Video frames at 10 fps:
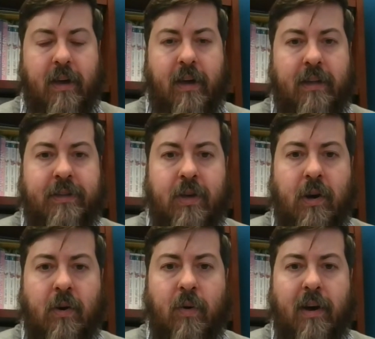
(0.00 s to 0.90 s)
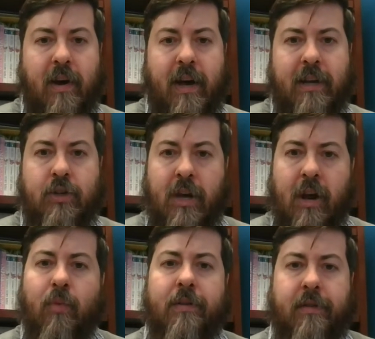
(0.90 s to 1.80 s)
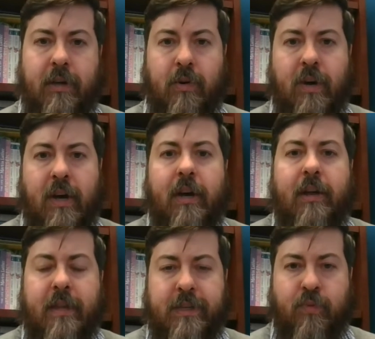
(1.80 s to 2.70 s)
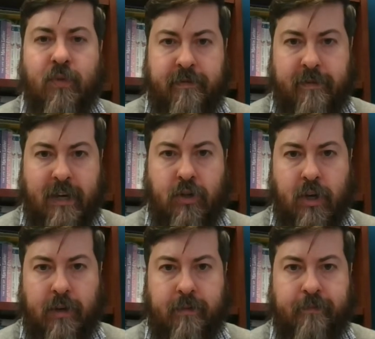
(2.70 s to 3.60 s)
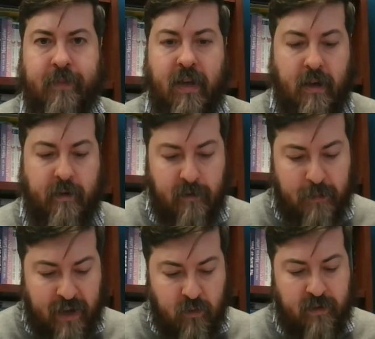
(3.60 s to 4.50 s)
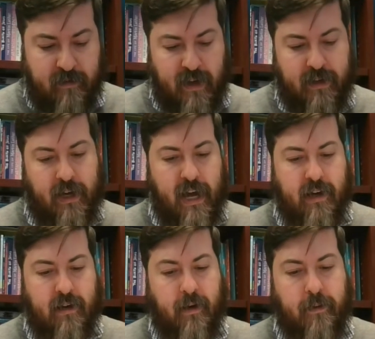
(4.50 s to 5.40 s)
And so I share with you this reflection from Henry Van Dyke.